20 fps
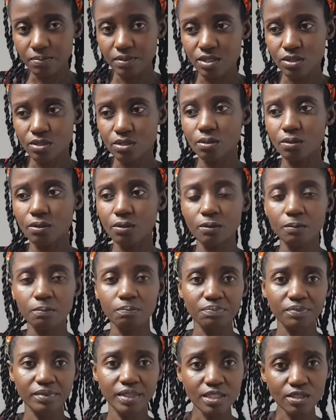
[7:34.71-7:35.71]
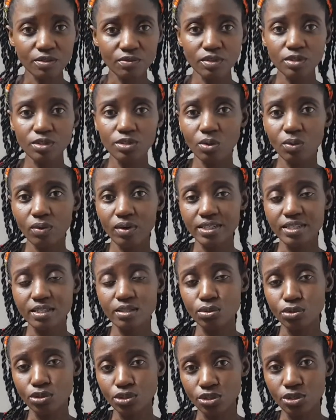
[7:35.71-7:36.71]
So this video was
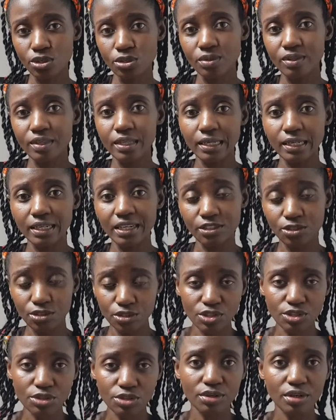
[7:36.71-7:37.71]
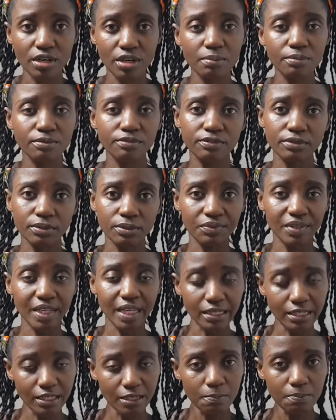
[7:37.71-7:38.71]
to show you the natural scrub for the
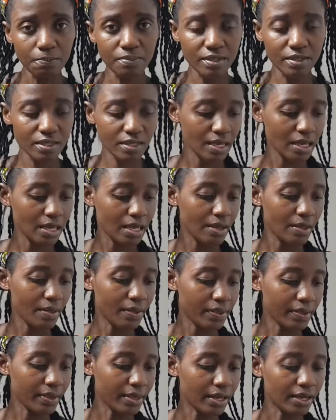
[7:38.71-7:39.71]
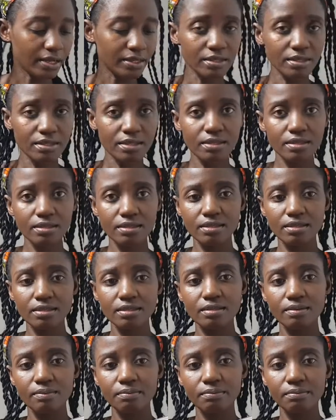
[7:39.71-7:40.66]
lips. Yeah, this is